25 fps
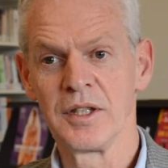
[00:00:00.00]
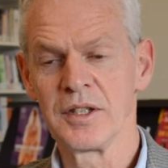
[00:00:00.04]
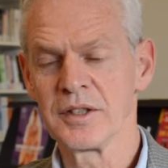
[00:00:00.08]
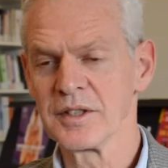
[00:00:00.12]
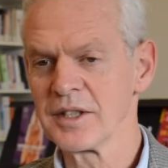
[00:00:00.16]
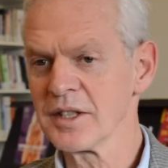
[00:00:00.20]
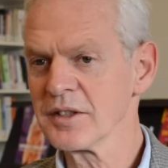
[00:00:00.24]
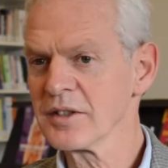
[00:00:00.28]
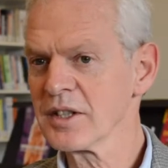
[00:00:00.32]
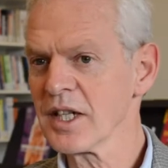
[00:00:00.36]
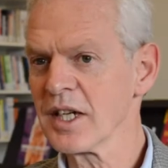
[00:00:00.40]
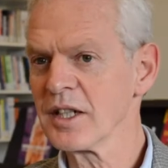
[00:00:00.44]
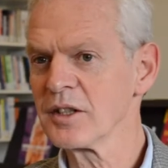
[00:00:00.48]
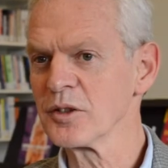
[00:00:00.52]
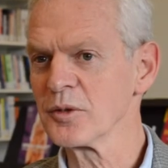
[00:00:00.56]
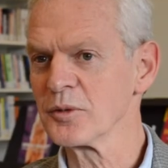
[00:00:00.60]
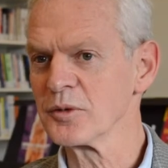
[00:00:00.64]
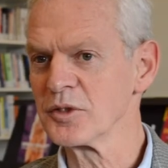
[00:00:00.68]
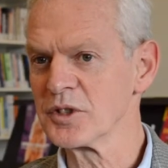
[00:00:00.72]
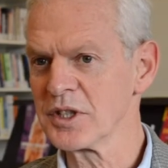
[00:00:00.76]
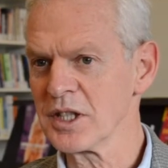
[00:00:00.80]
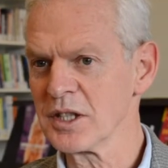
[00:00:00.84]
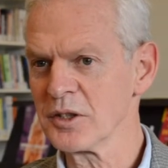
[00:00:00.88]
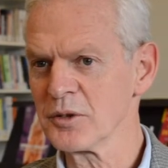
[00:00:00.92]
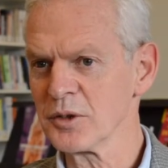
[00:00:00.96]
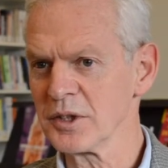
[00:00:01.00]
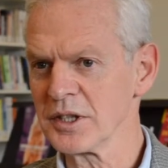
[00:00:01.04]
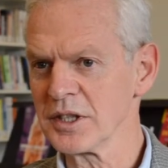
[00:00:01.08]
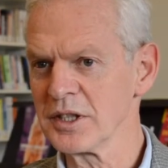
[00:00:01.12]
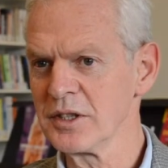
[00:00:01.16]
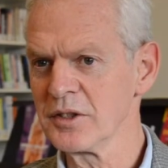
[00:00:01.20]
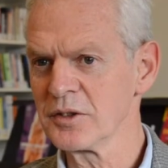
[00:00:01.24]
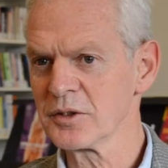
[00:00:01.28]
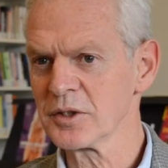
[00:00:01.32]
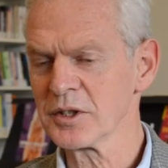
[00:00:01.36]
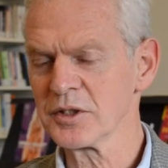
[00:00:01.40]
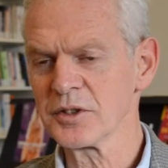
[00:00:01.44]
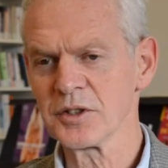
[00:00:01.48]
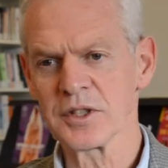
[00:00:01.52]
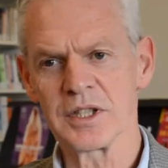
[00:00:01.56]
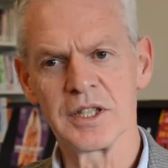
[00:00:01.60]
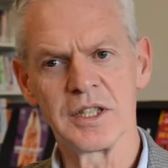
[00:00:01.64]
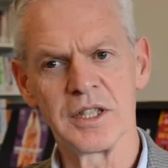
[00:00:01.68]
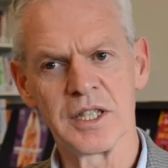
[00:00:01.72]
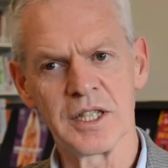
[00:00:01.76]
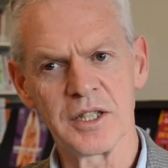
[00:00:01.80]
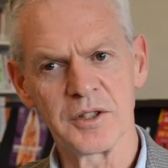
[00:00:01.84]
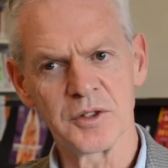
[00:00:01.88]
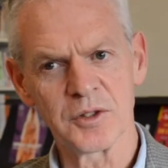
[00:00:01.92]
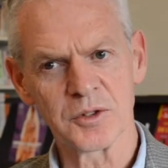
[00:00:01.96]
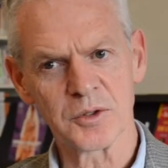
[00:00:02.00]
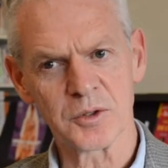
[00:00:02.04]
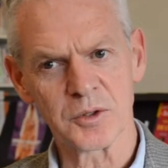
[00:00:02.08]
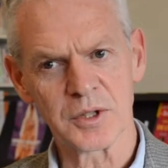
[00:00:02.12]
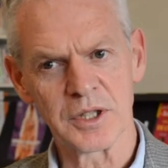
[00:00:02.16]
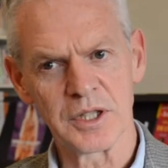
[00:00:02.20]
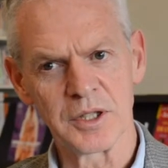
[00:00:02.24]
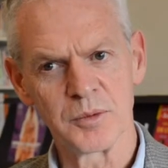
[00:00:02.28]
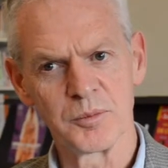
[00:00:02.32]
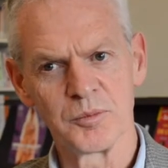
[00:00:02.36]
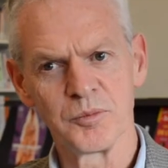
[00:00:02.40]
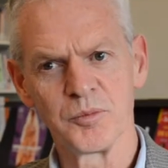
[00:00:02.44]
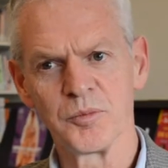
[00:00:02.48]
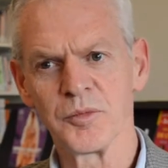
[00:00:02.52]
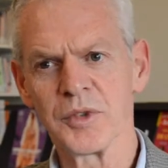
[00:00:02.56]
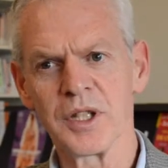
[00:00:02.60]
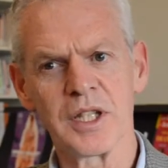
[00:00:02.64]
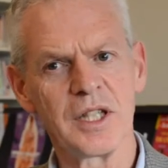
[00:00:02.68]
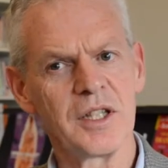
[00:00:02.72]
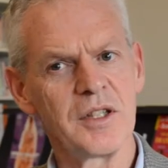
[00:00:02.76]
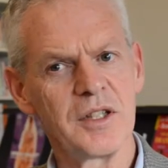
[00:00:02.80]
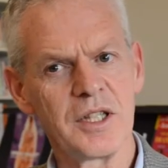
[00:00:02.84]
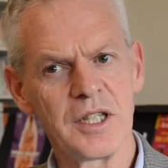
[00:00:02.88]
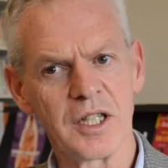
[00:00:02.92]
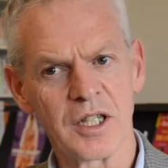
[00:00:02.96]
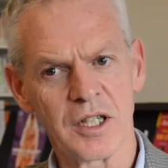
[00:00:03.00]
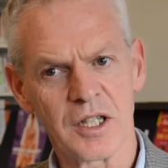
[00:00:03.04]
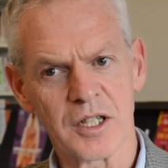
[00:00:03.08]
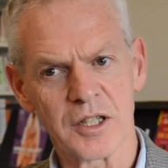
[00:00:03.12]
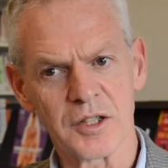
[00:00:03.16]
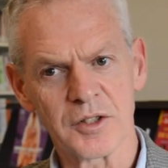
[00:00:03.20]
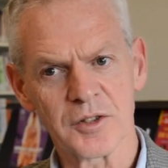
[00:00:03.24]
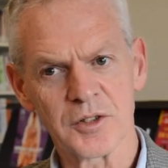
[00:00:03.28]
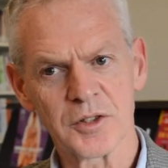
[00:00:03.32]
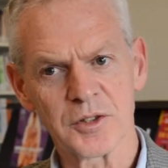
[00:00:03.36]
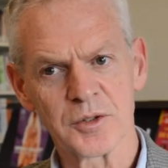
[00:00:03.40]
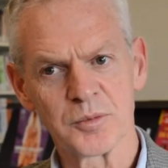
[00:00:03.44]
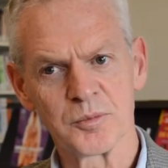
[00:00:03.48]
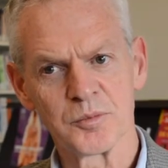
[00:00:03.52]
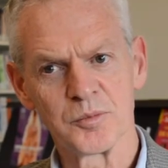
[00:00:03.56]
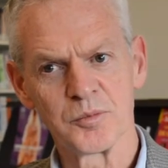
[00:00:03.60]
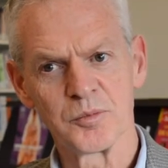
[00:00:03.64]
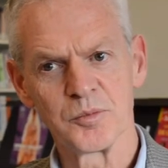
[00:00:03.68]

that kind of general interest in history, in the arts,